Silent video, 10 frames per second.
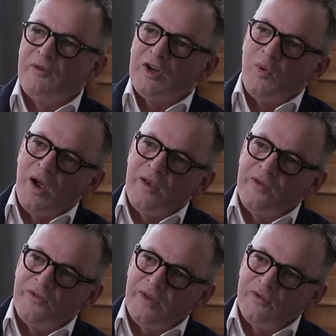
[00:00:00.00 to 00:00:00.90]
that
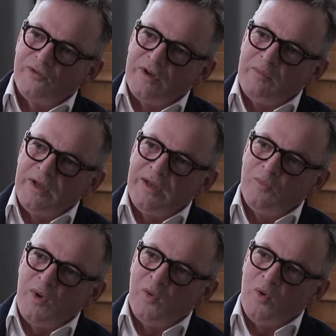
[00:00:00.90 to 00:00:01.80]
requires extremely
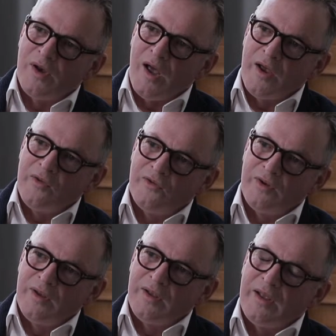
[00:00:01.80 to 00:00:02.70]

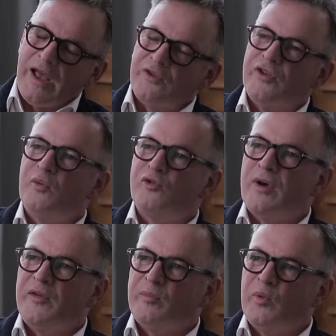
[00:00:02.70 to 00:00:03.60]
well-organized axonal
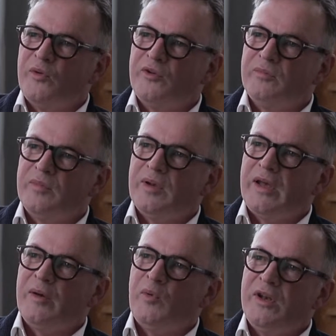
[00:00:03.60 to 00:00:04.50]
transport,
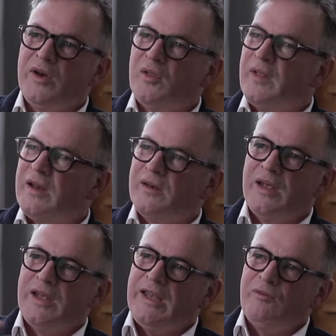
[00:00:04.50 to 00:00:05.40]
and we know that,
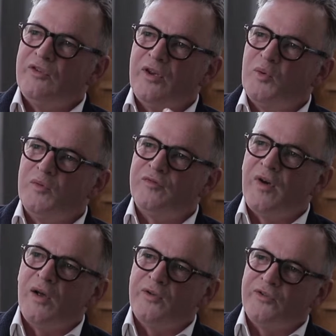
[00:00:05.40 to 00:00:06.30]
even so-called
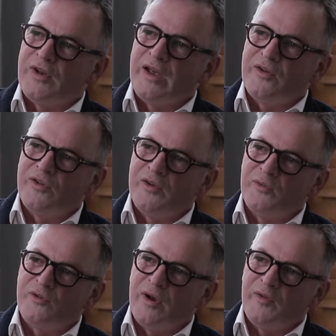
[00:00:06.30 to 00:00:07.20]
fast
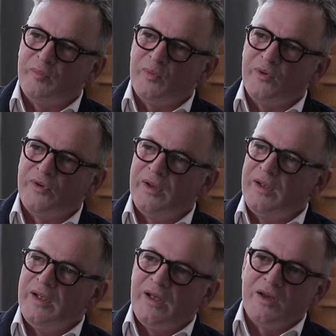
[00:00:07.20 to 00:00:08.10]
axonal transport
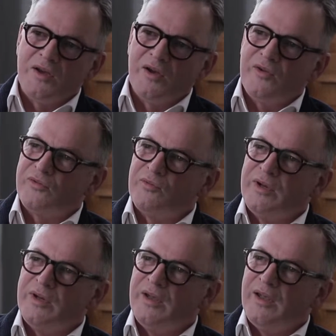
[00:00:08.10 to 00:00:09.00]
occurs
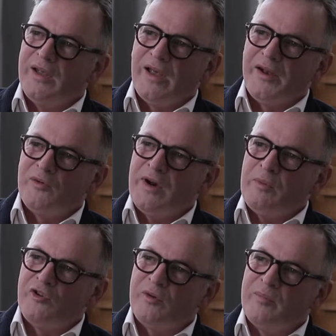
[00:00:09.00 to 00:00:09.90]
really at a
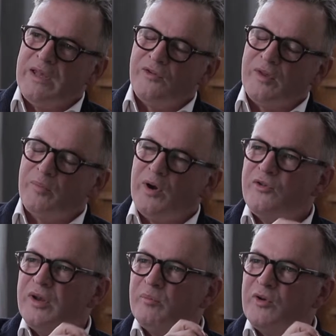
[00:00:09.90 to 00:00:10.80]
rate which means that
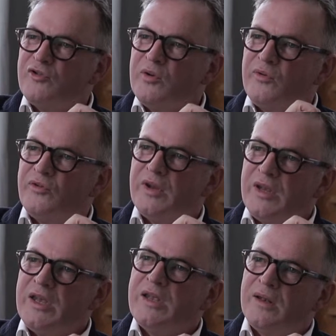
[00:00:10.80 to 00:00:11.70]
protein produced
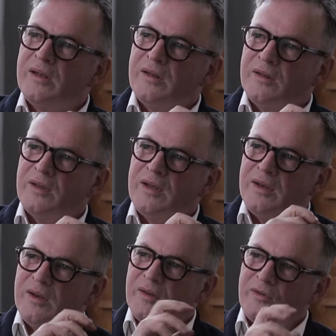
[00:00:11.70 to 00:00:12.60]
in
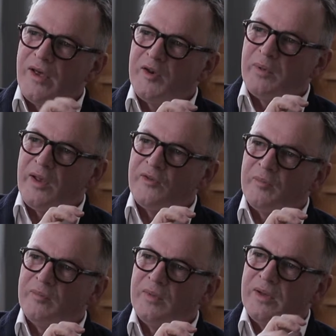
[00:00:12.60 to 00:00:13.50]
the
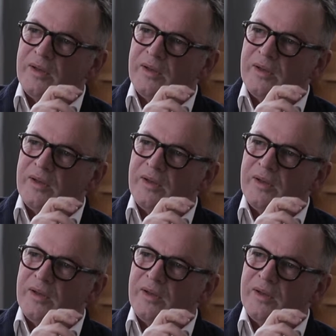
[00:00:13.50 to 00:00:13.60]
cytoplasm